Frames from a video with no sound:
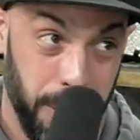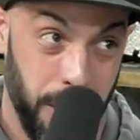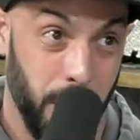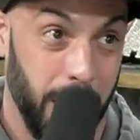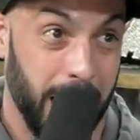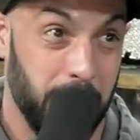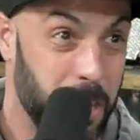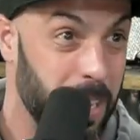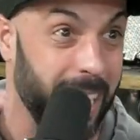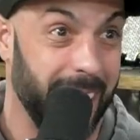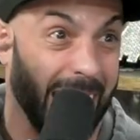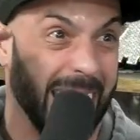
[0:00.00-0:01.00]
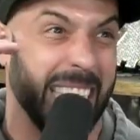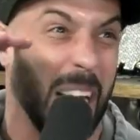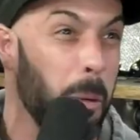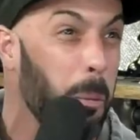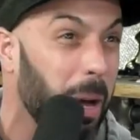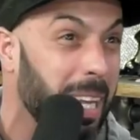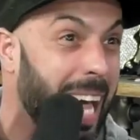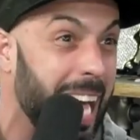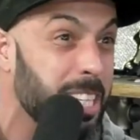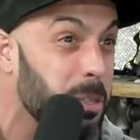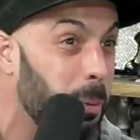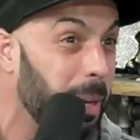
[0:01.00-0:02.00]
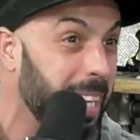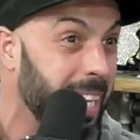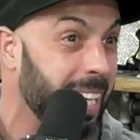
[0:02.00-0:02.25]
you know, like, you're trying to, like, get that one last one in.